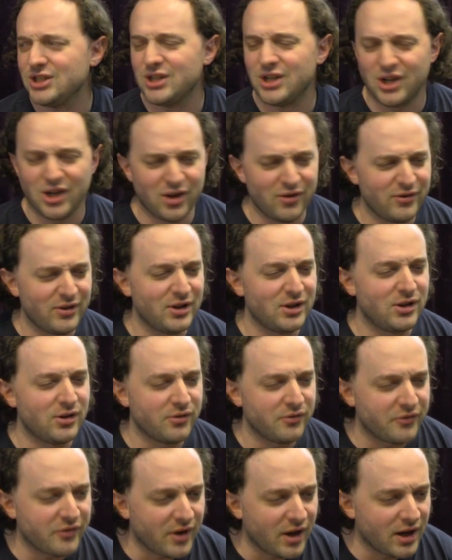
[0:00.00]
of the
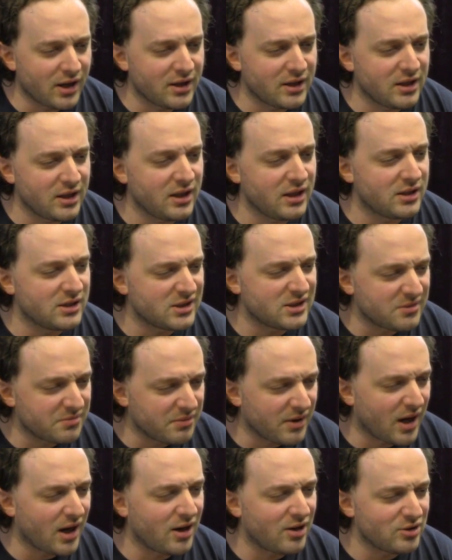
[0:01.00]
divinely
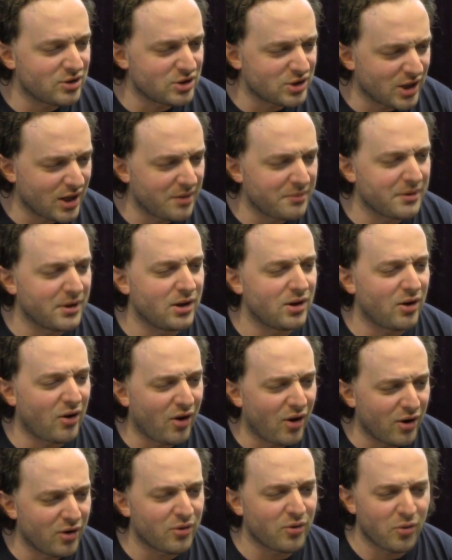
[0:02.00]
inspired champion
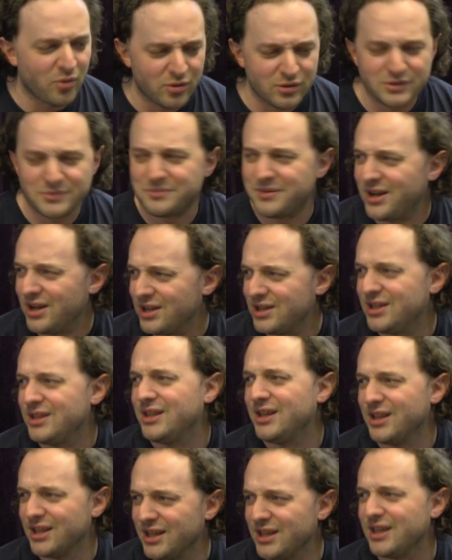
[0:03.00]
on horseback
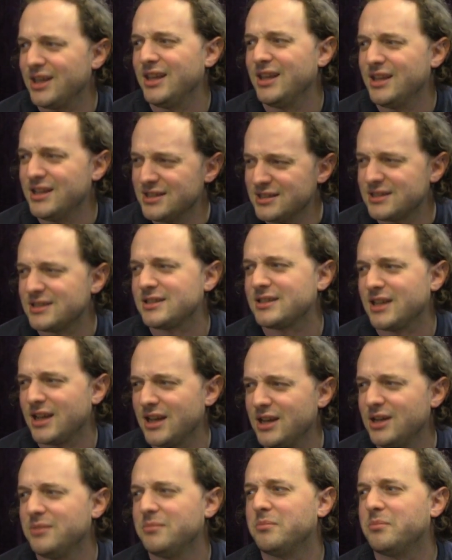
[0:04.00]
dealing
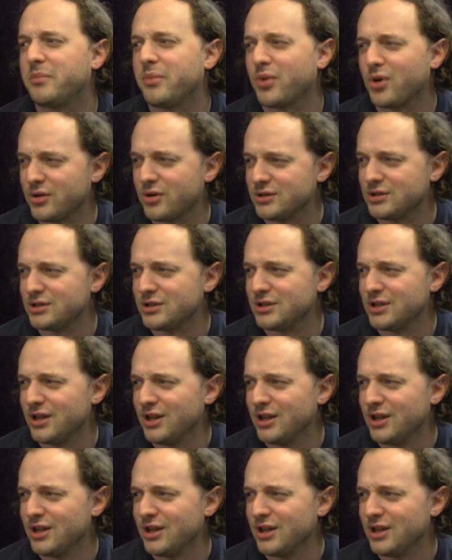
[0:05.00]
insane burst?